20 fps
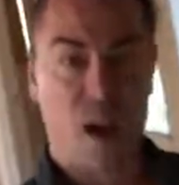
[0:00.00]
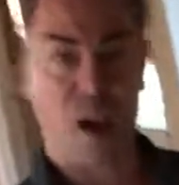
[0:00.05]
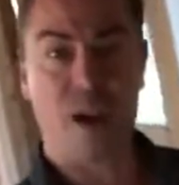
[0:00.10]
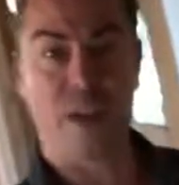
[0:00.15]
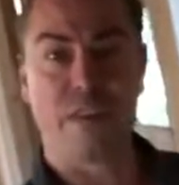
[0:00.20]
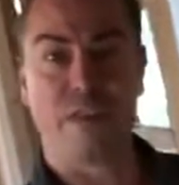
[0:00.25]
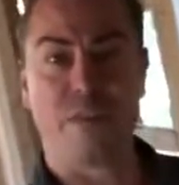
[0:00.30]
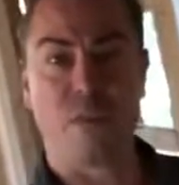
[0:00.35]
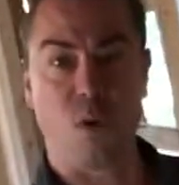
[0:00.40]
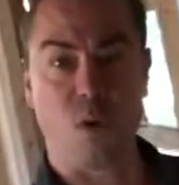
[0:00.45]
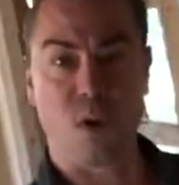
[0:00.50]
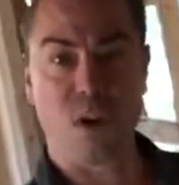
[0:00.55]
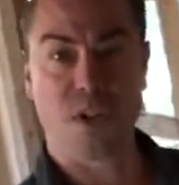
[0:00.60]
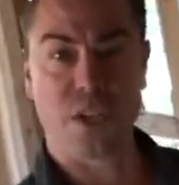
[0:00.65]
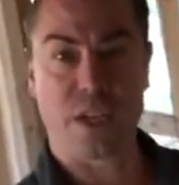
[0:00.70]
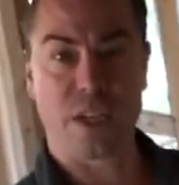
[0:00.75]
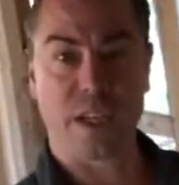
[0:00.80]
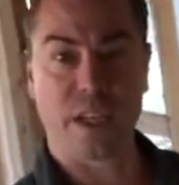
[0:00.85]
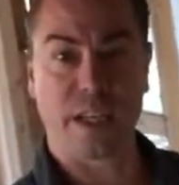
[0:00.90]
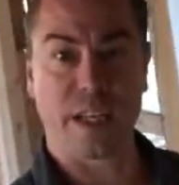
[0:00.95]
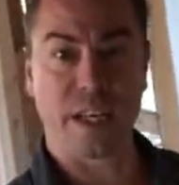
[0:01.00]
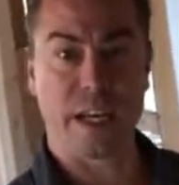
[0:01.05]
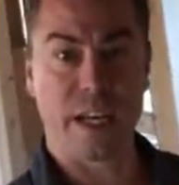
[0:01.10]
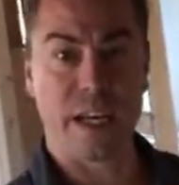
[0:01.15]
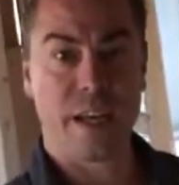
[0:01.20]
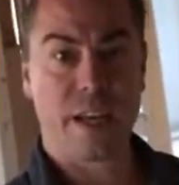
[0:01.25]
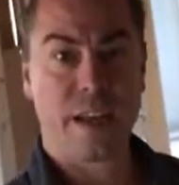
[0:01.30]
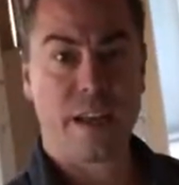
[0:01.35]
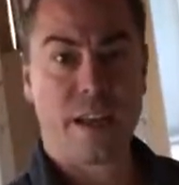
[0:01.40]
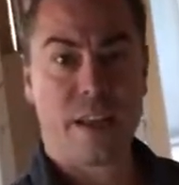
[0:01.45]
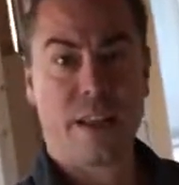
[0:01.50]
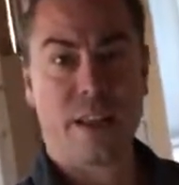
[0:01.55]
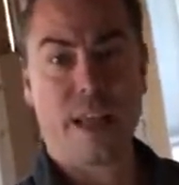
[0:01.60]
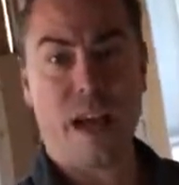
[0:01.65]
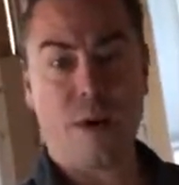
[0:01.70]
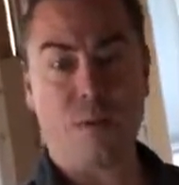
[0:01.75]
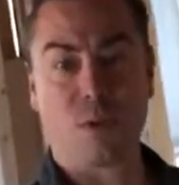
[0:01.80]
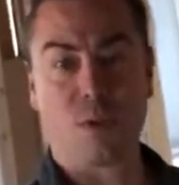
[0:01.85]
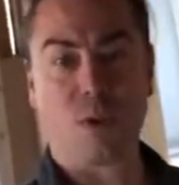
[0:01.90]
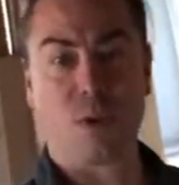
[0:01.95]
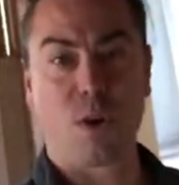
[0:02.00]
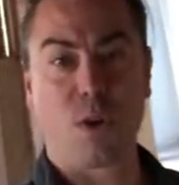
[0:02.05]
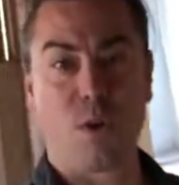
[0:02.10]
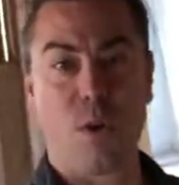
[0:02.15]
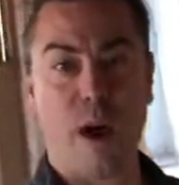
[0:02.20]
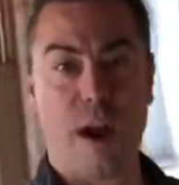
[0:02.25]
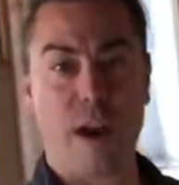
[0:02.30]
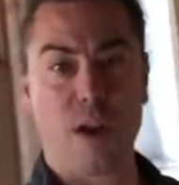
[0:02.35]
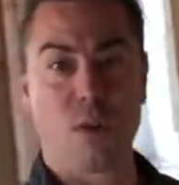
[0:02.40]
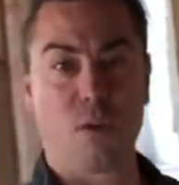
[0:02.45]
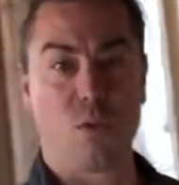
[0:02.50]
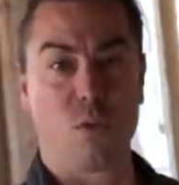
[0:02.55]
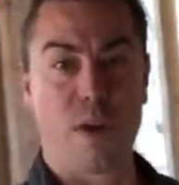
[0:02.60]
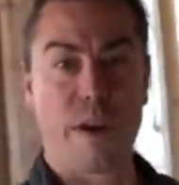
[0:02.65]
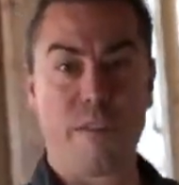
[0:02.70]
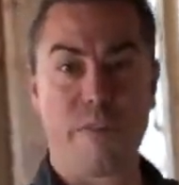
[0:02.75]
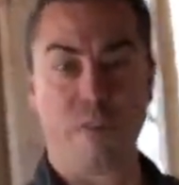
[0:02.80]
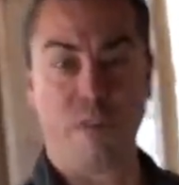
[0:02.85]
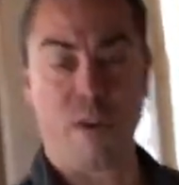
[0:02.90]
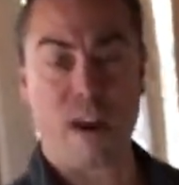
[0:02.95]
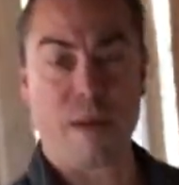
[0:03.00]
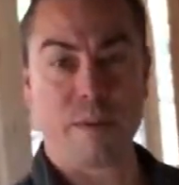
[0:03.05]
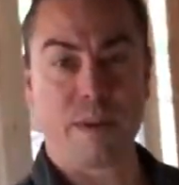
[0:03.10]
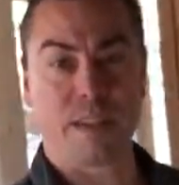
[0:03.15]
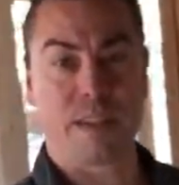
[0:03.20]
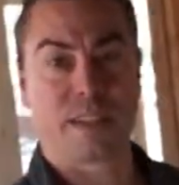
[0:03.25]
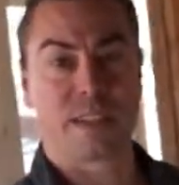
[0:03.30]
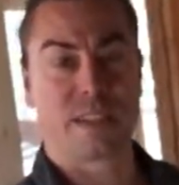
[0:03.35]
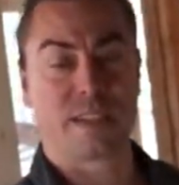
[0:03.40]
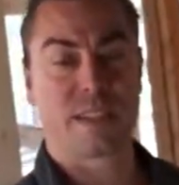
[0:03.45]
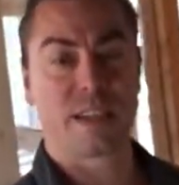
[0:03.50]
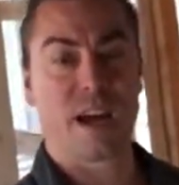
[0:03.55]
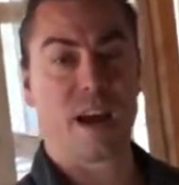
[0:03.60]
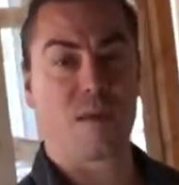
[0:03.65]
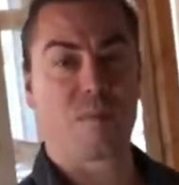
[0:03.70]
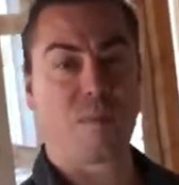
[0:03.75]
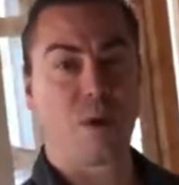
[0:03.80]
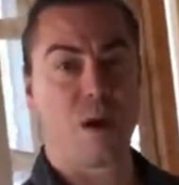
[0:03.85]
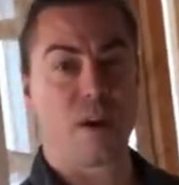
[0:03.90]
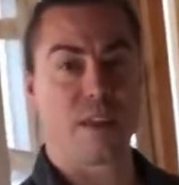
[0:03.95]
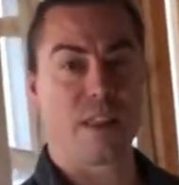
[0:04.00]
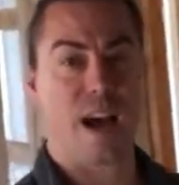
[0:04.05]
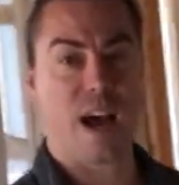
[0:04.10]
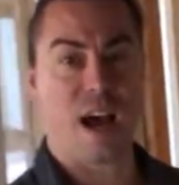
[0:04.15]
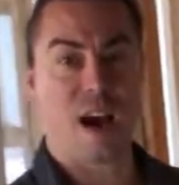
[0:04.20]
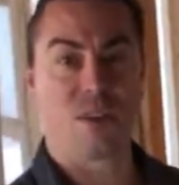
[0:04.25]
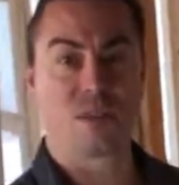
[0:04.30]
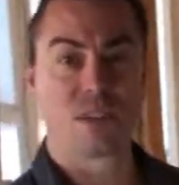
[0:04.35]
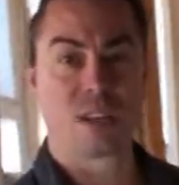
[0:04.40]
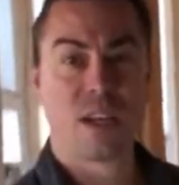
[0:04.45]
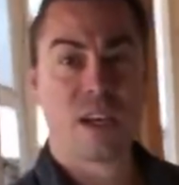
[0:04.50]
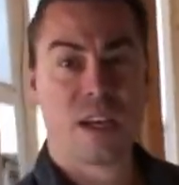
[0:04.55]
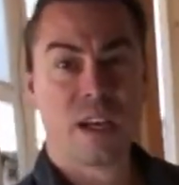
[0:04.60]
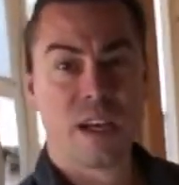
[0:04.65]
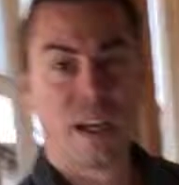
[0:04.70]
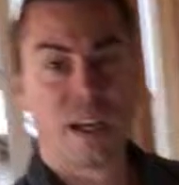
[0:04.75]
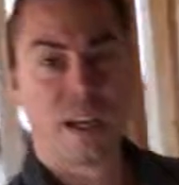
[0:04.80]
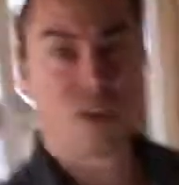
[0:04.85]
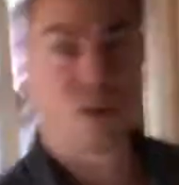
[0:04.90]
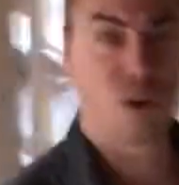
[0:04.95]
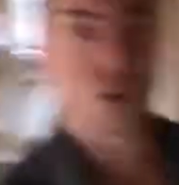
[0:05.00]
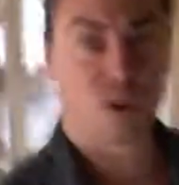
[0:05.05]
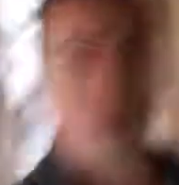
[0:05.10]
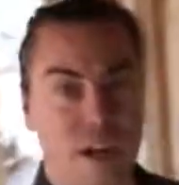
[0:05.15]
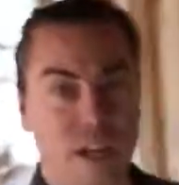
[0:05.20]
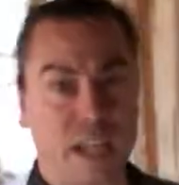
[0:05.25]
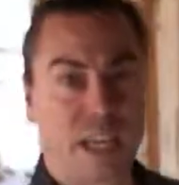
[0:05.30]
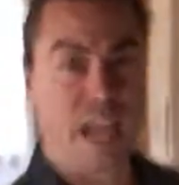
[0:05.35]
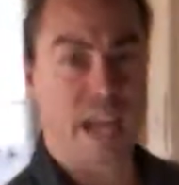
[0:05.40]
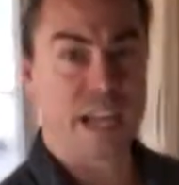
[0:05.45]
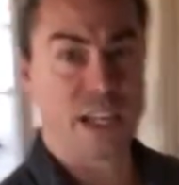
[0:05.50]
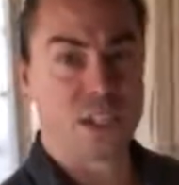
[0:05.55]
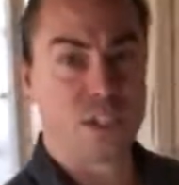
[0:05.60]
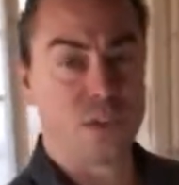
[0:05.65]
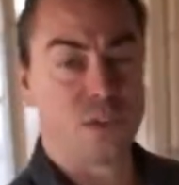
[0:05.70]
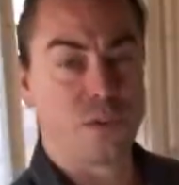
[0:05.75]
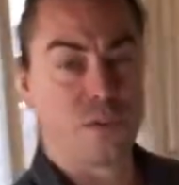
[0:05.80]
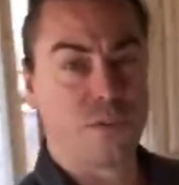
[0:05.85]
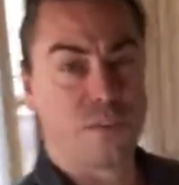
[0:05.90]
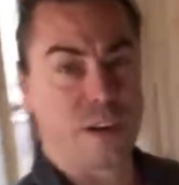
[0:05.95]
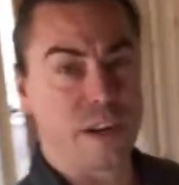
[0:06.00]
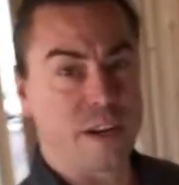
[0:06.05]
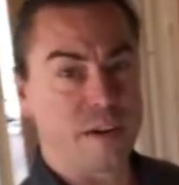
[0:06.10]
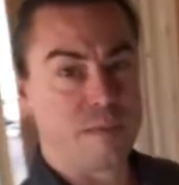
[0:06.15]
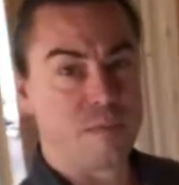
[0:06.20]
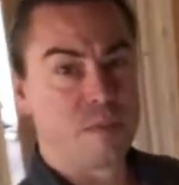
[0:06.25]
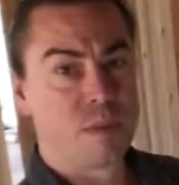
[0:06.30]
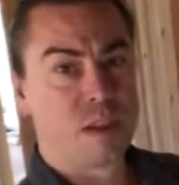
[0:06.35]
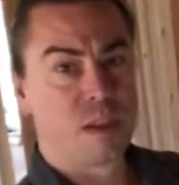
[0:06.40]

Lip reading: Unfortunately, that would require reframing this entire part of the house in order to gain 2 feet.